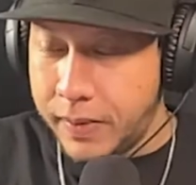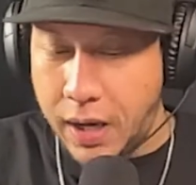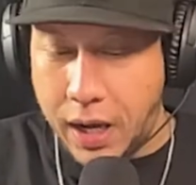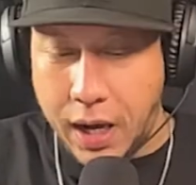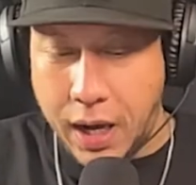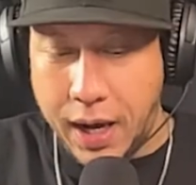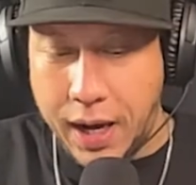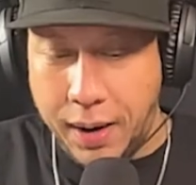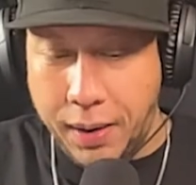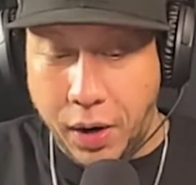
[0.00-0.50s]

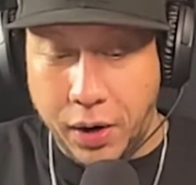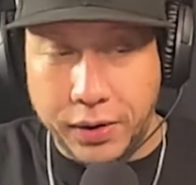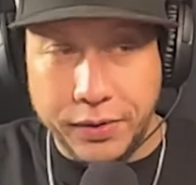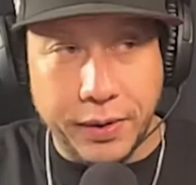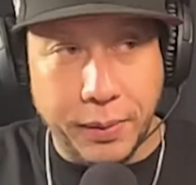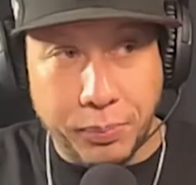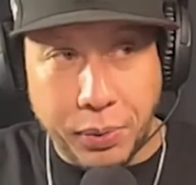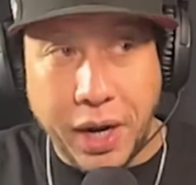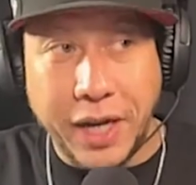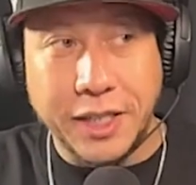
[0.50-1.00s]
uh, or
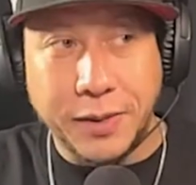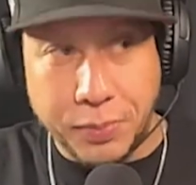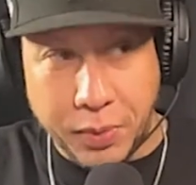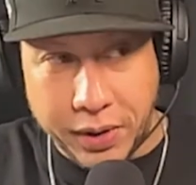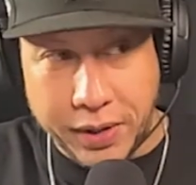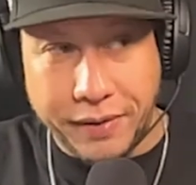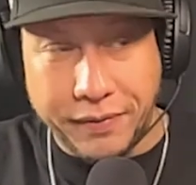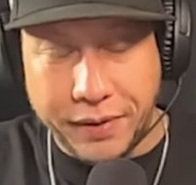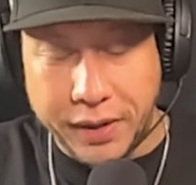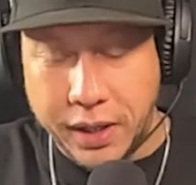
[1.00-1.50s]
the price
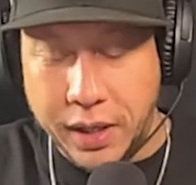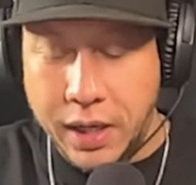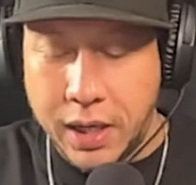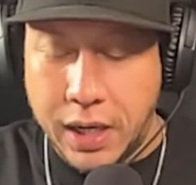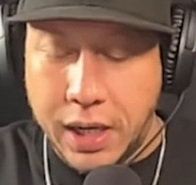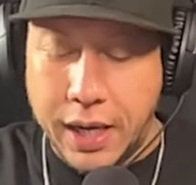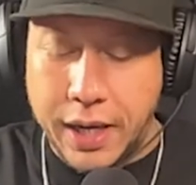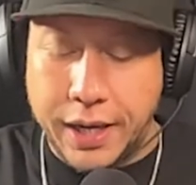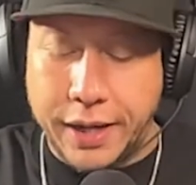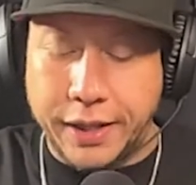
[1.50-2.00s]
point of it,
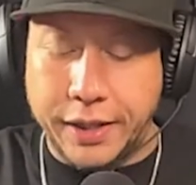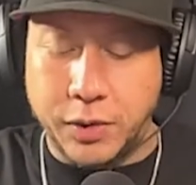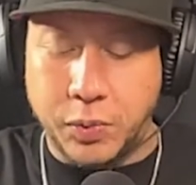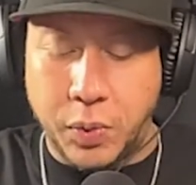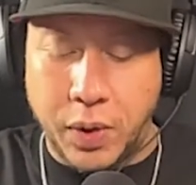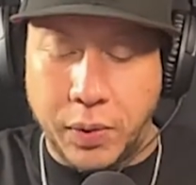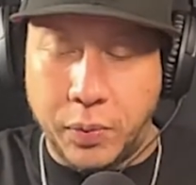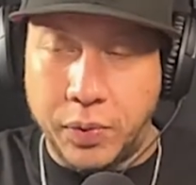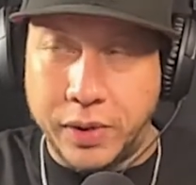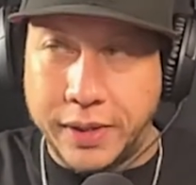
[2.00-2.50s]
is
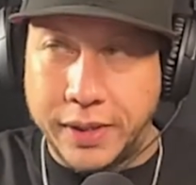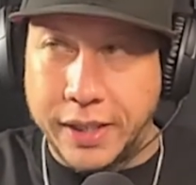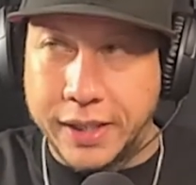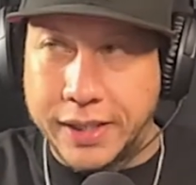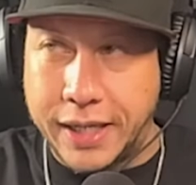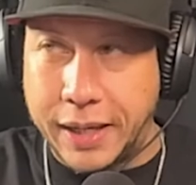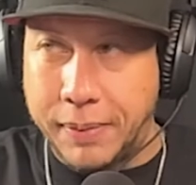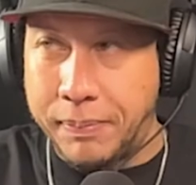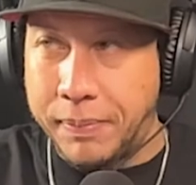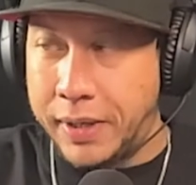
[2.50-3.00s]
what would
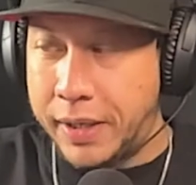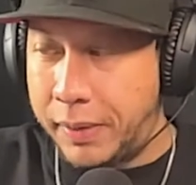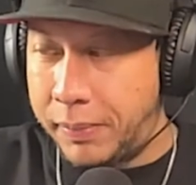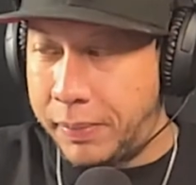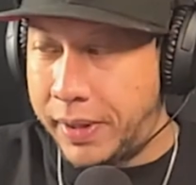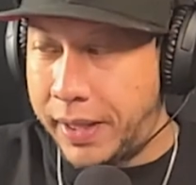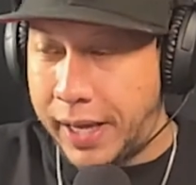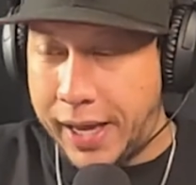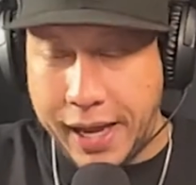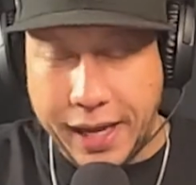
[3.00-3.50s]
dictate me to be like,